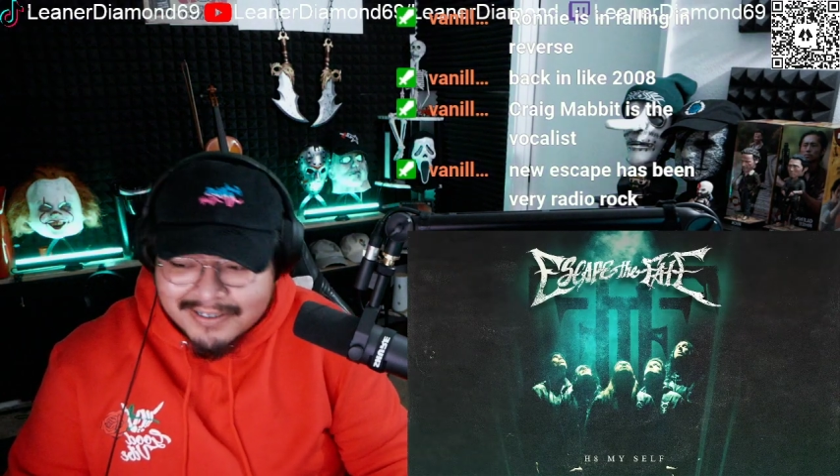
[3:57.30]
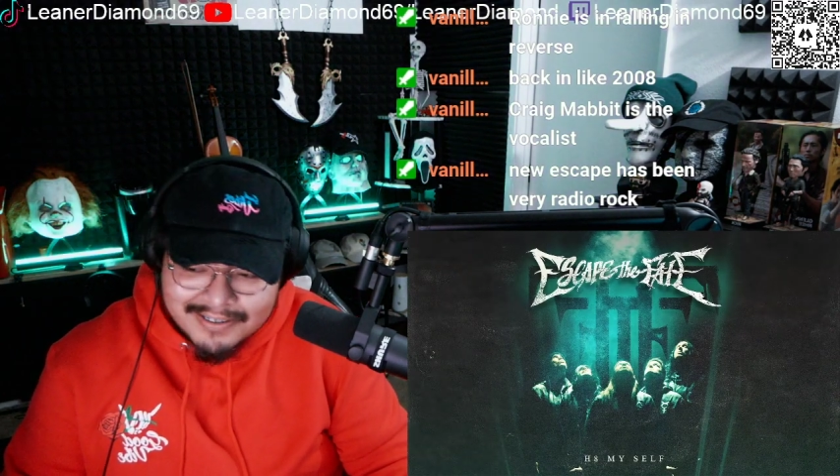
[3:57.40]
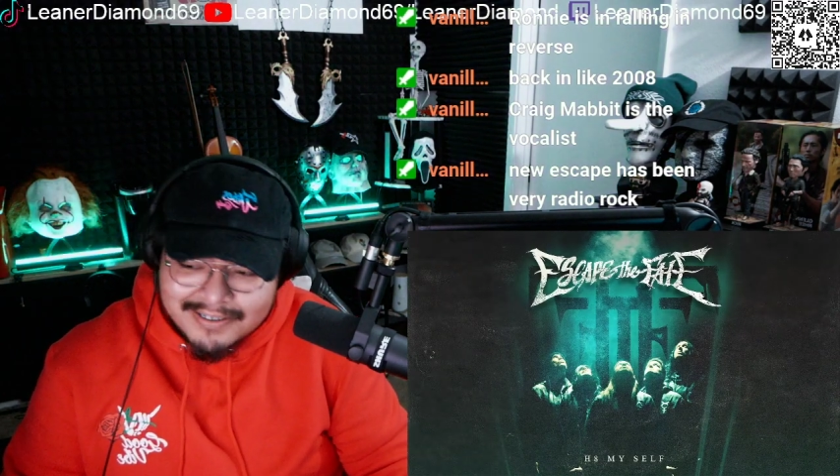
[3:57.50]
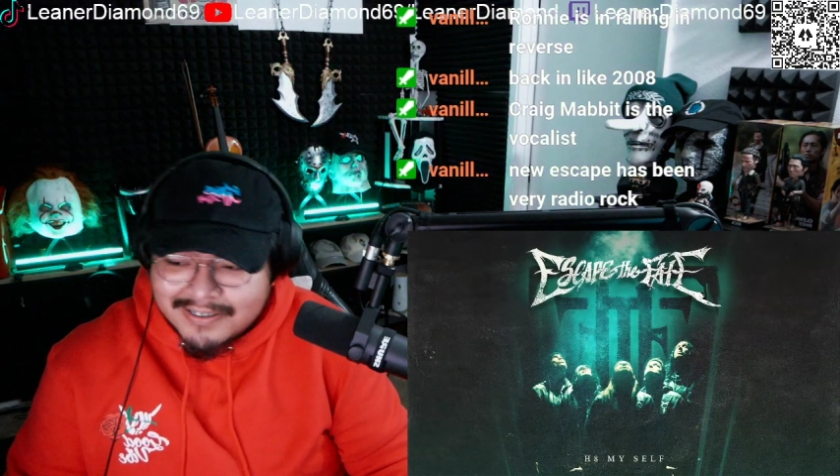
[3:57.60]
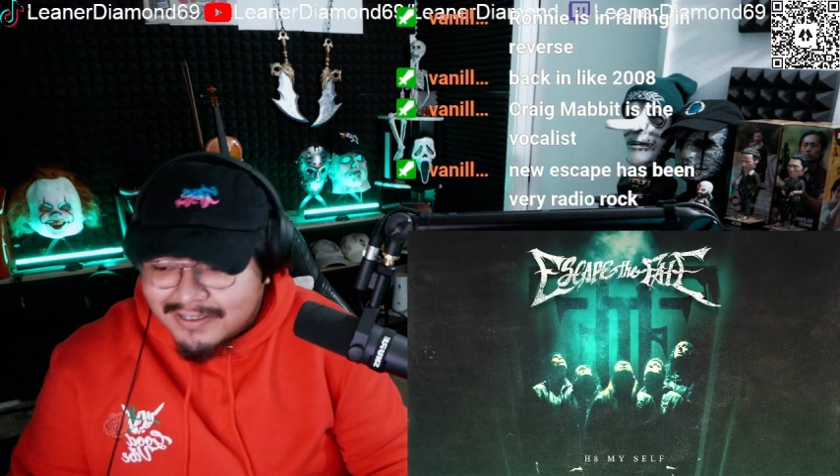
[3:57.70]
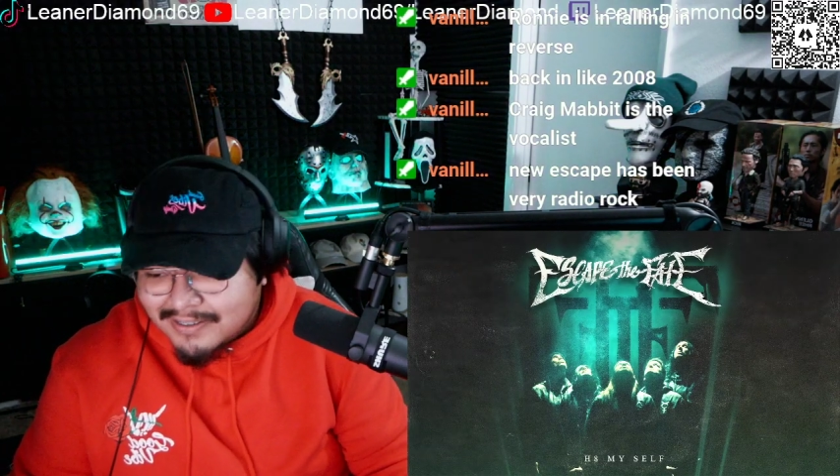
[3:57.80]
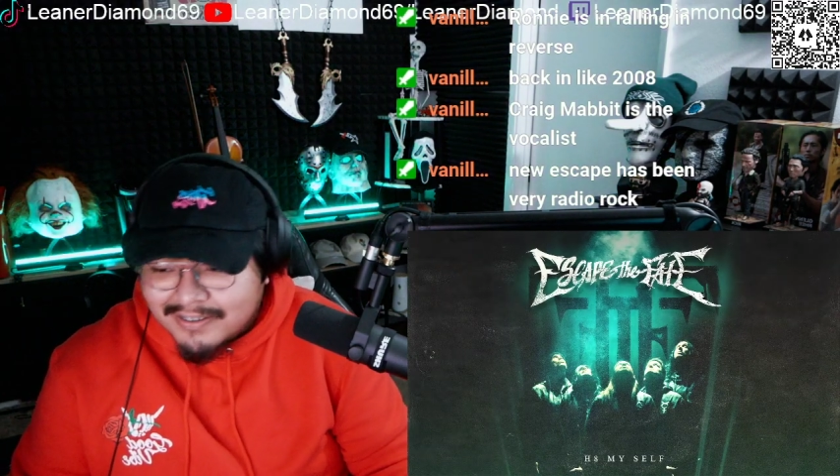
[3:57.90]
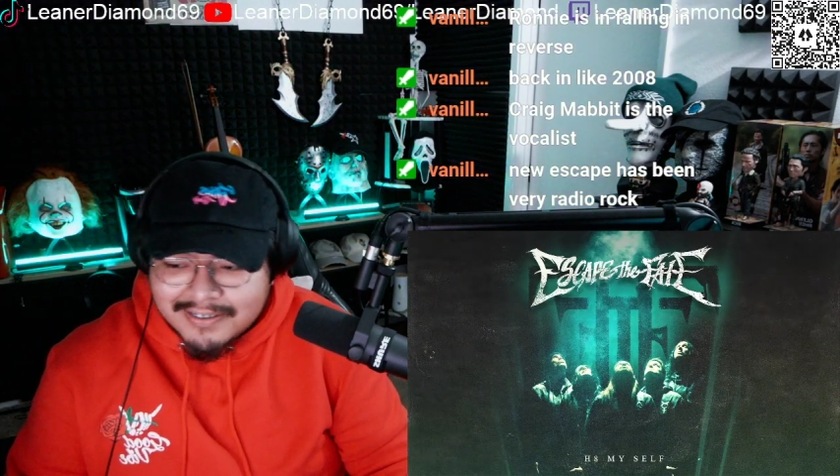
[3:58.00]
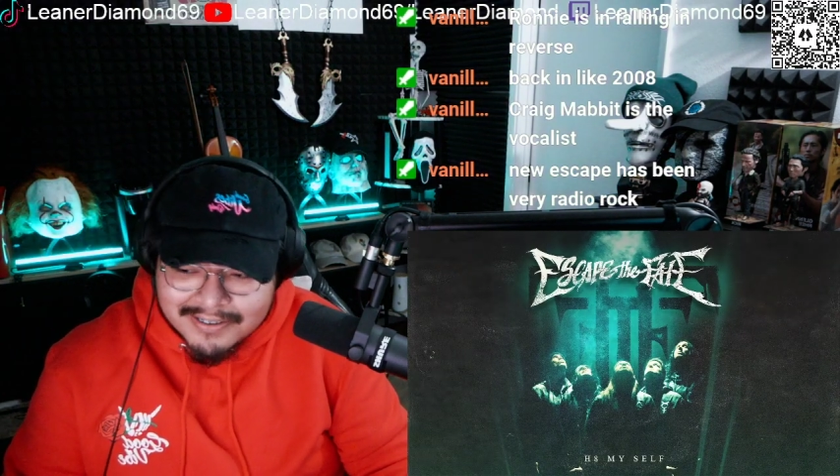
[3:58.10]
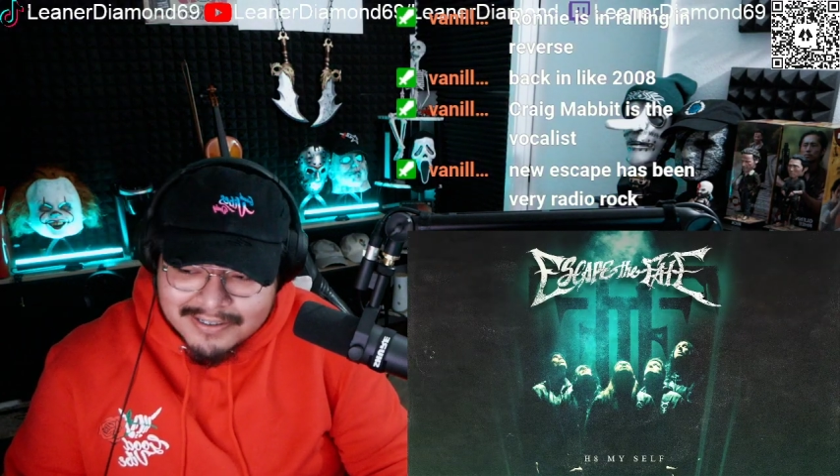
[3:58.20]

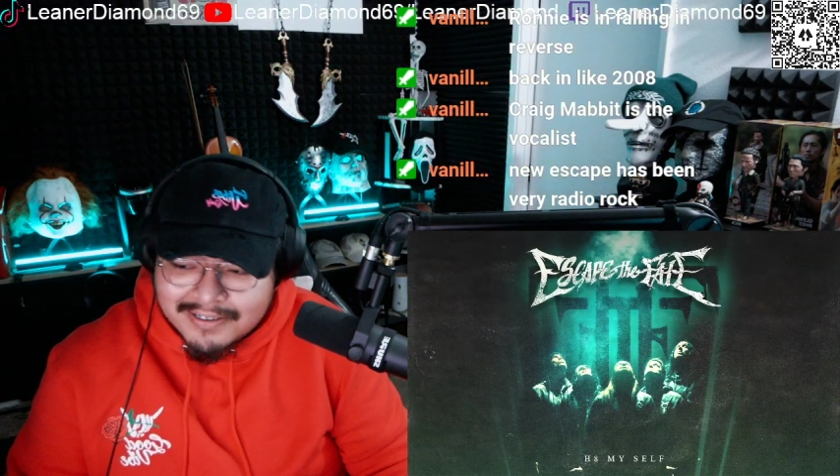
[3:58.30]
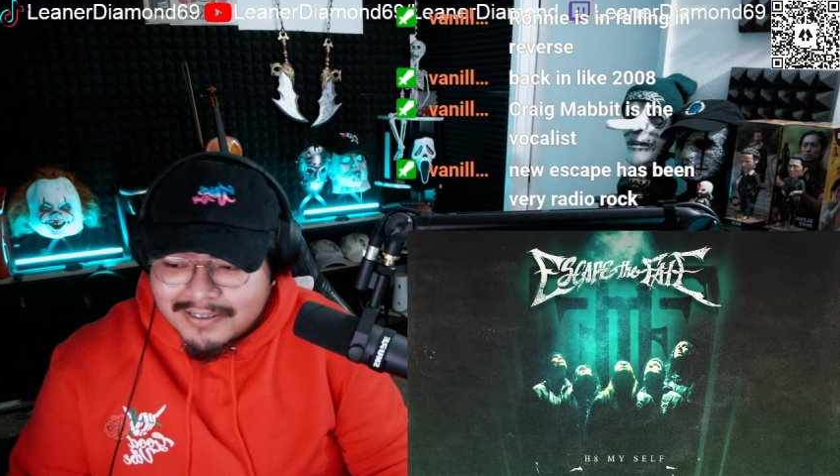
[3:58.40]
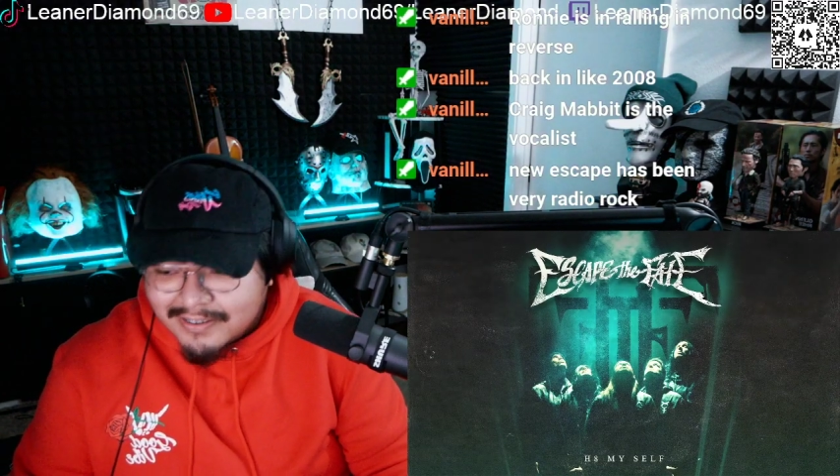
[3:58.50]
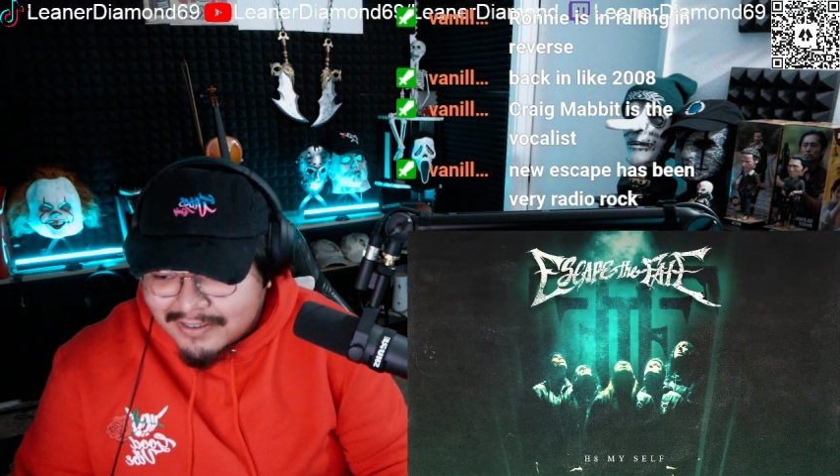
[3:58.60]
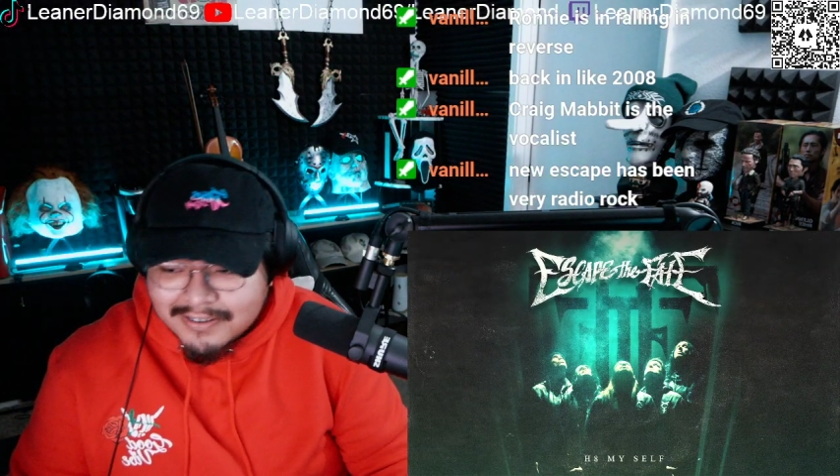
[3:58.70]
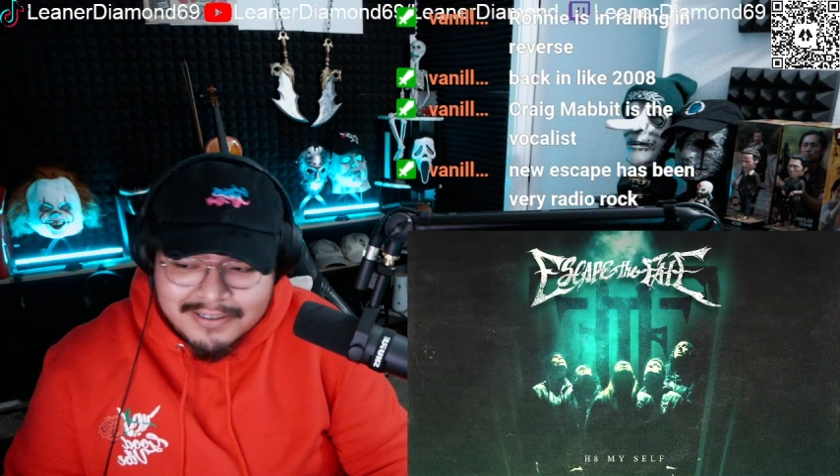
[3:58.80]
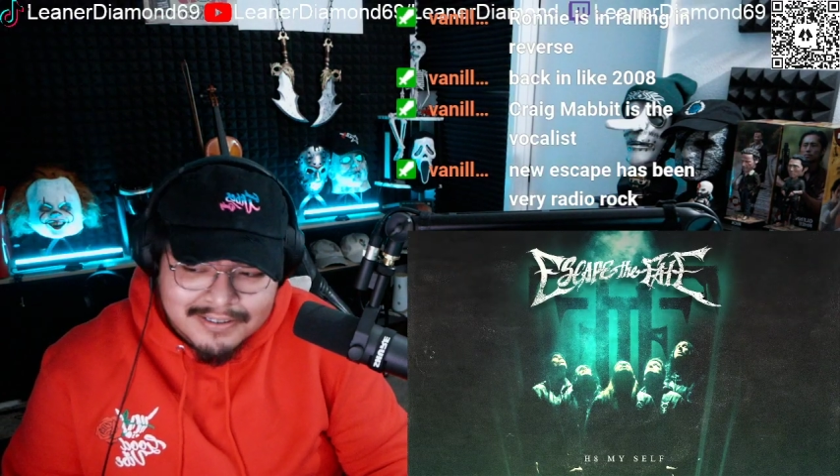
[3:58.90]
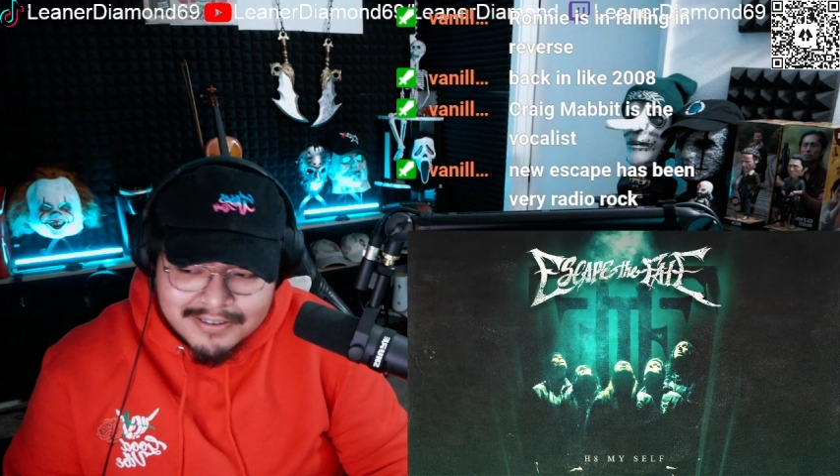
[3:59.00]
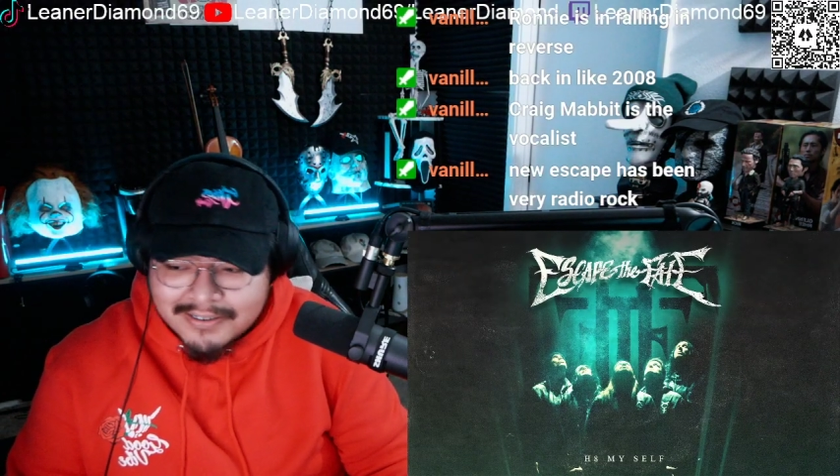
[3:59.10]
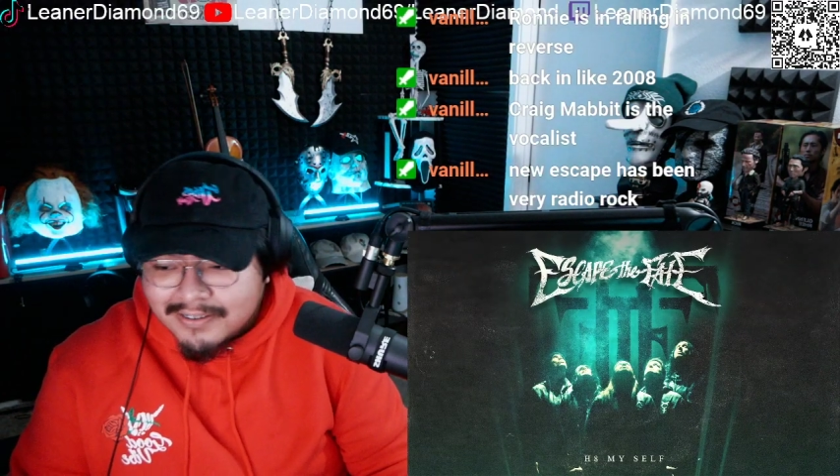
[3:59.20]
really, the only
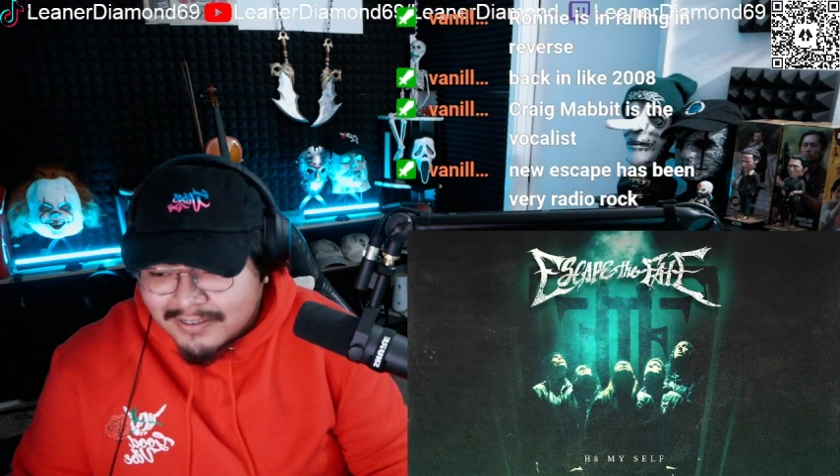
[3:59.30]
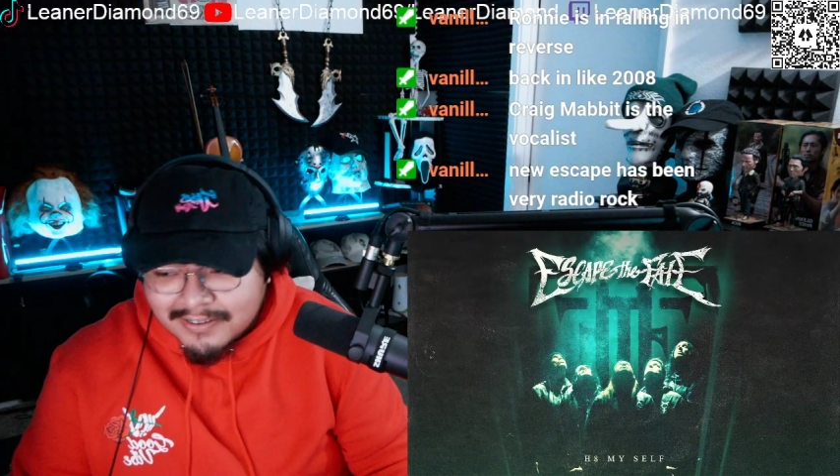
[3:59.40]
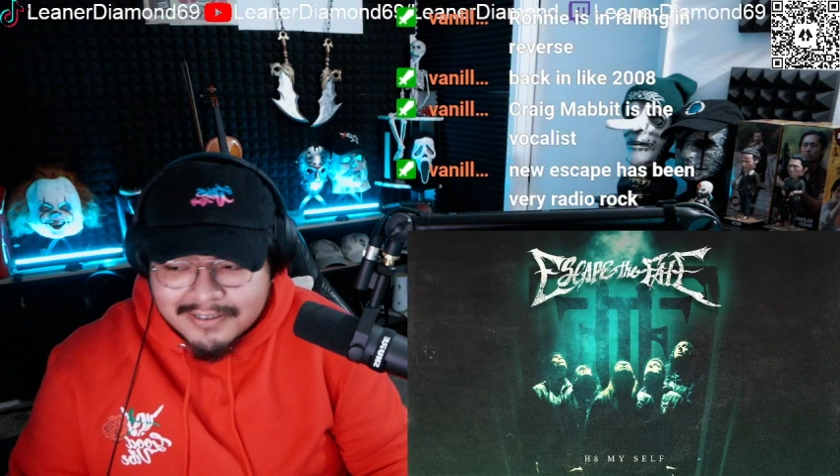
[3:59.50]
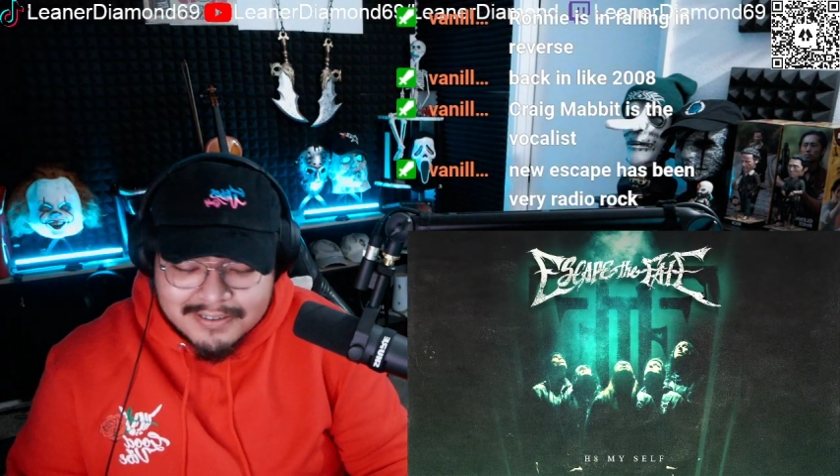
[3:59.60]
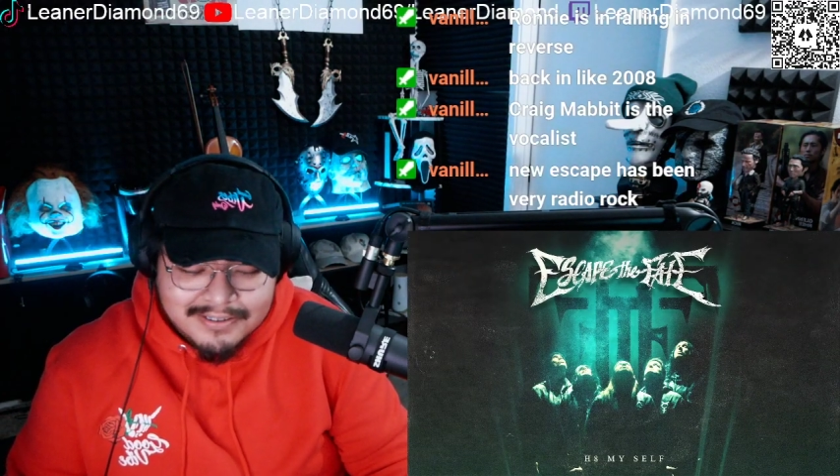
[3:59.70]
thing wrong with this